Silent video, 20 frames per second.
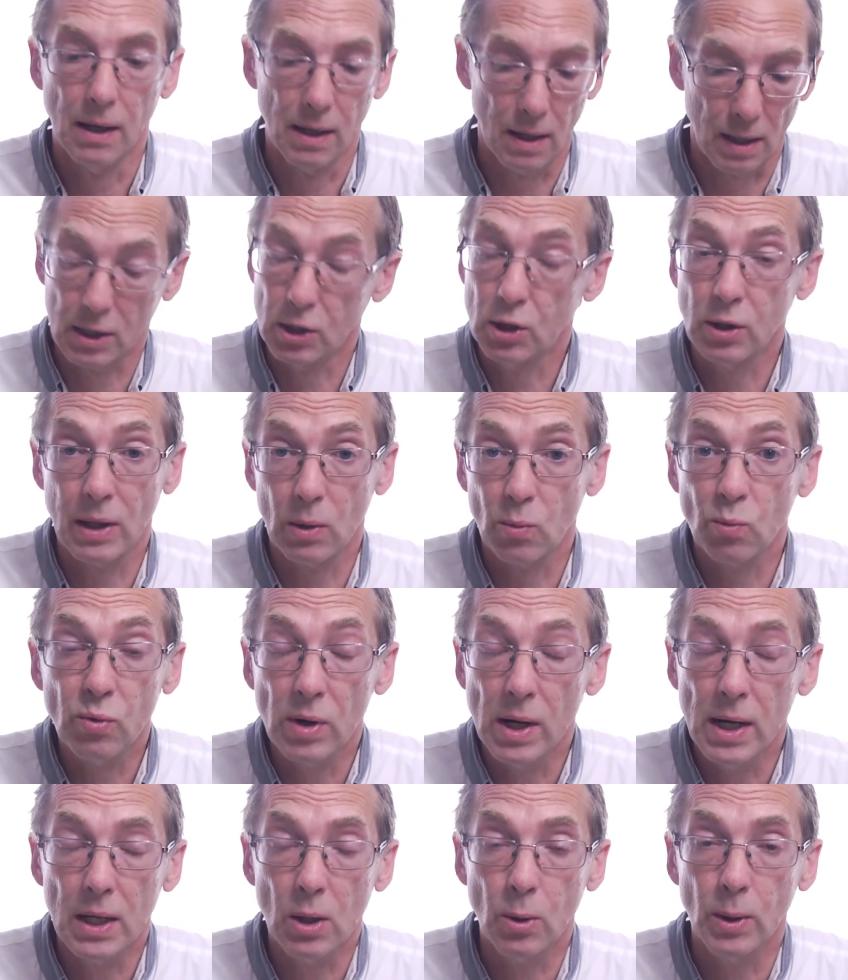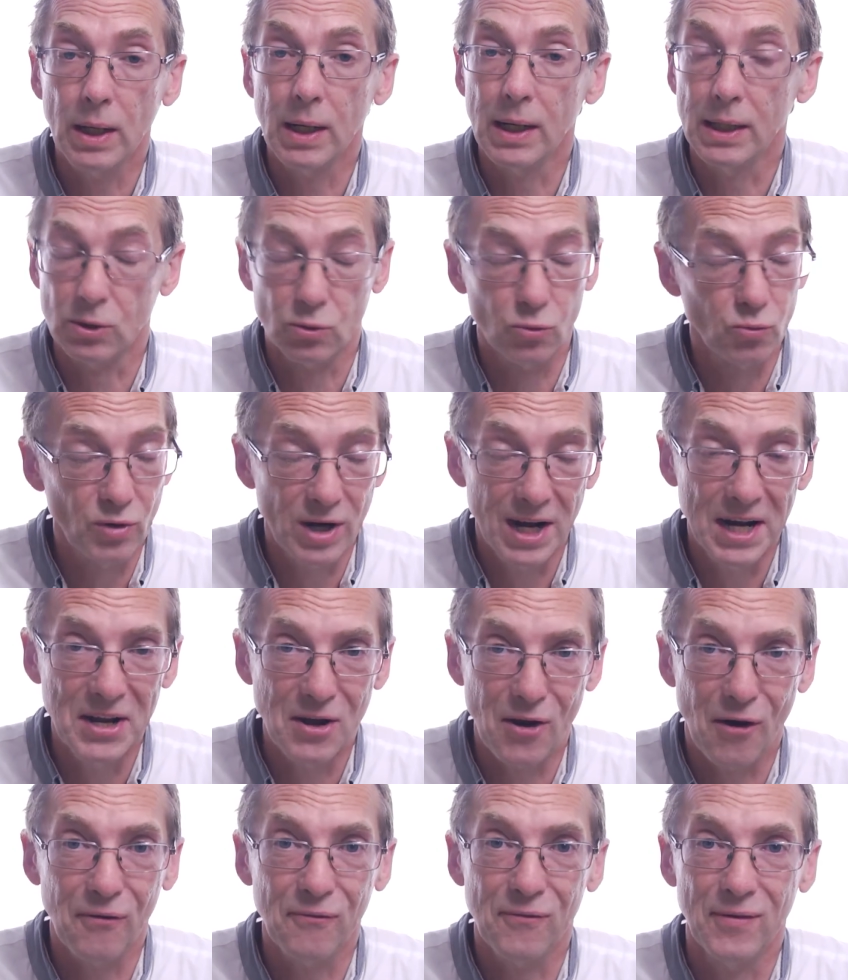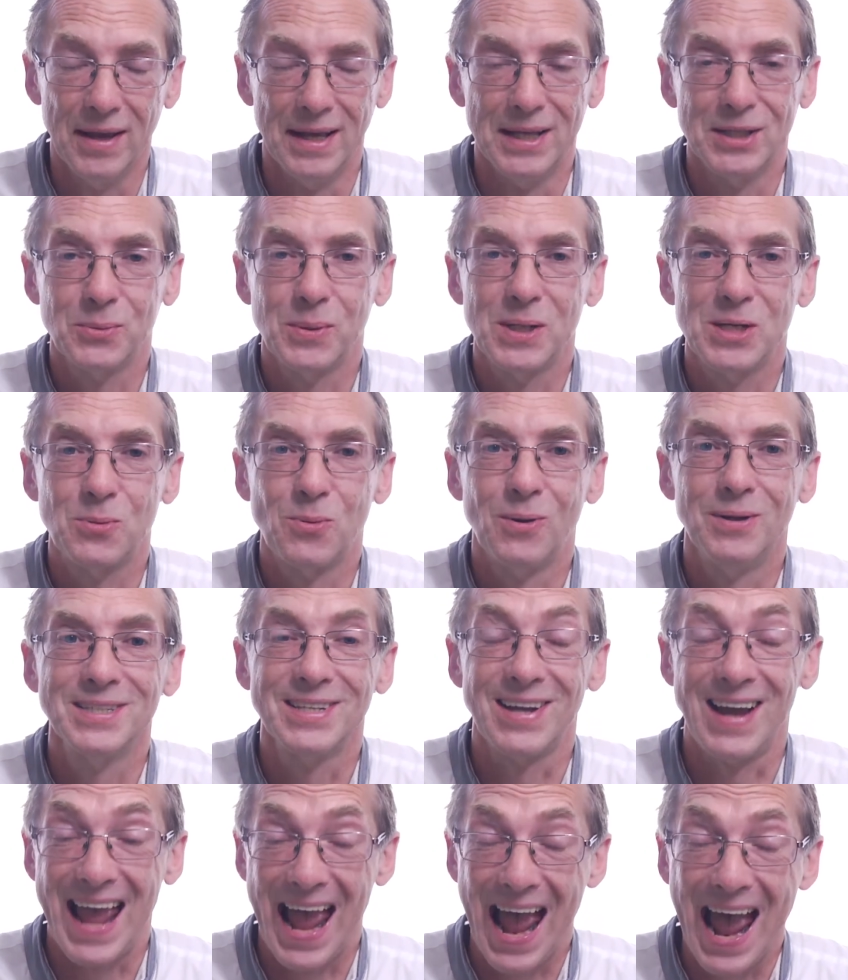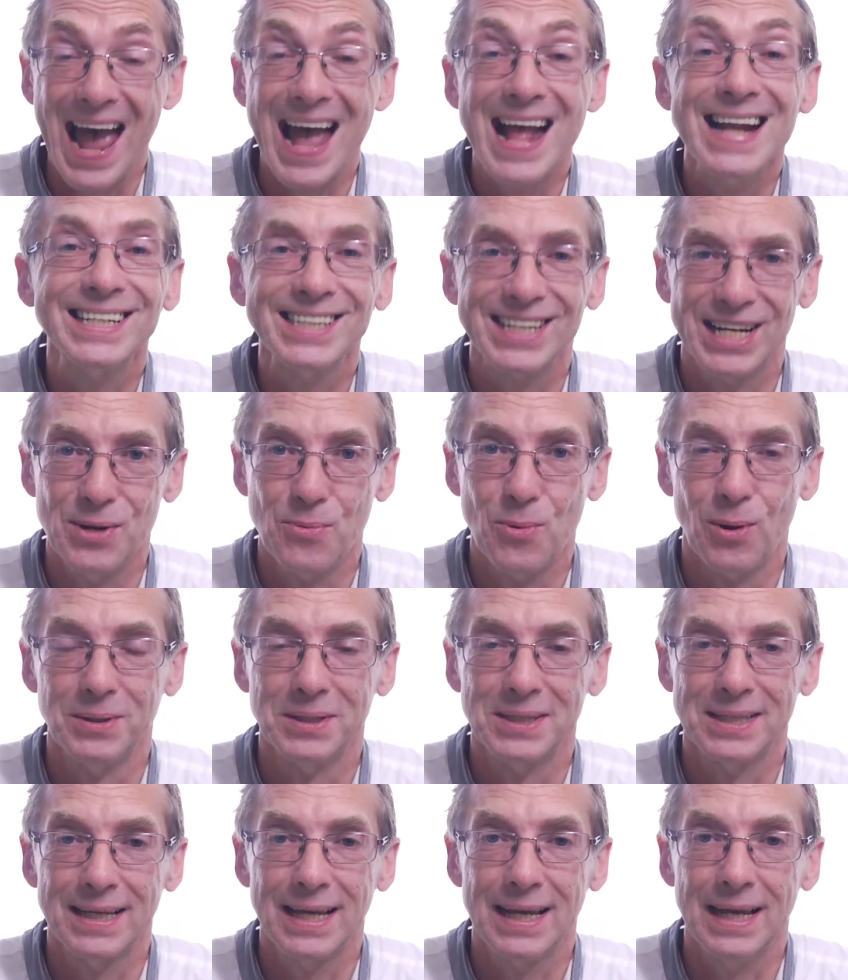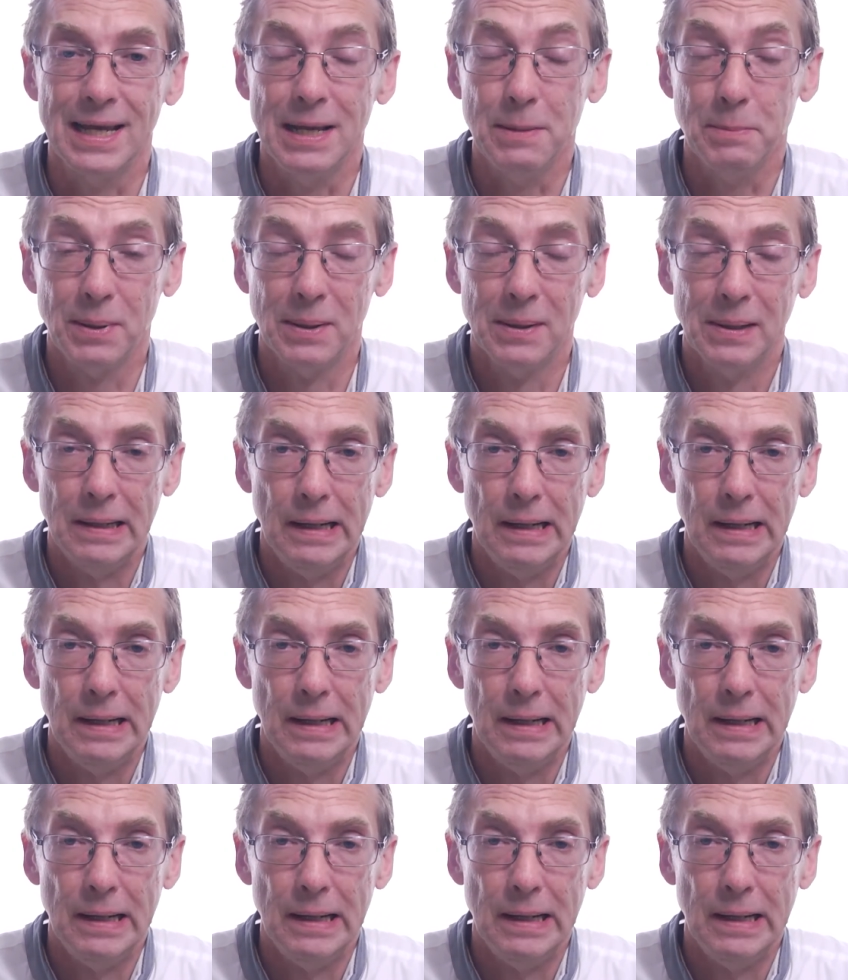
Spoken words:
I can do that really quickly. It's really obvious which ones I actually want to keep,